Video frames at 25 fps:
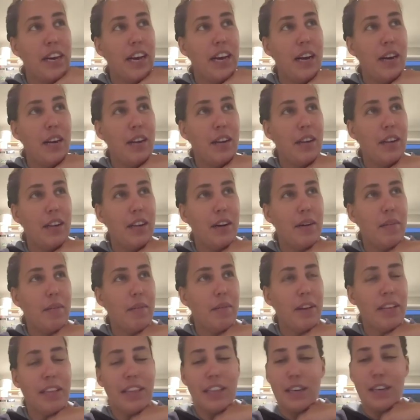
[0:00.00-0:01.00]
And
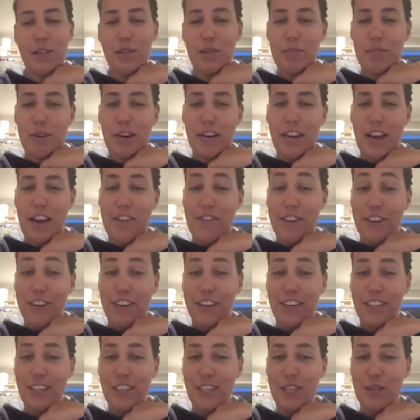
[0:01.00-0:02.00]
I think we might have a
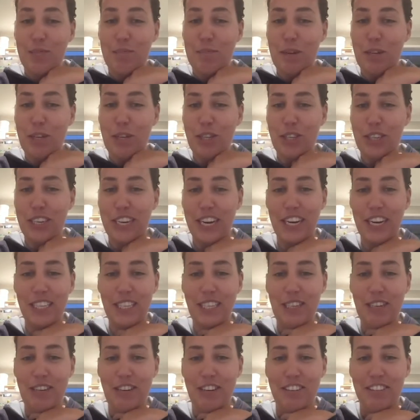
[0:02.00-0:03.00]
special
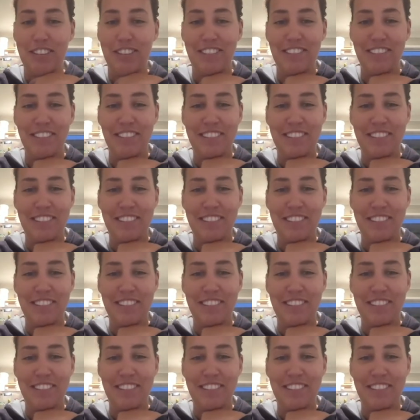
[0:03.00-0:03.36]
guest on.